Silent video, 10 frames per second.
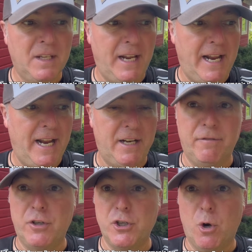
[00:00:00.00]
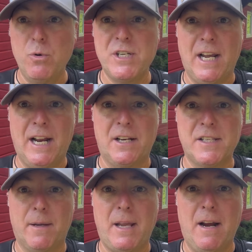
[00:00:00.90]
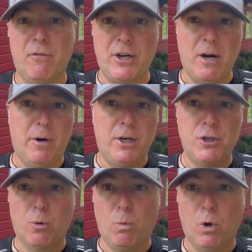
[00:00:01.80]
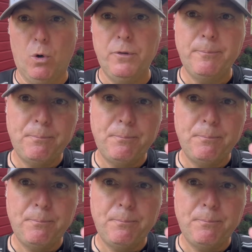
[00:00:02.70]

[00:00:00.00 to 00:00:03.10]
And if you don't 10x every area in your world,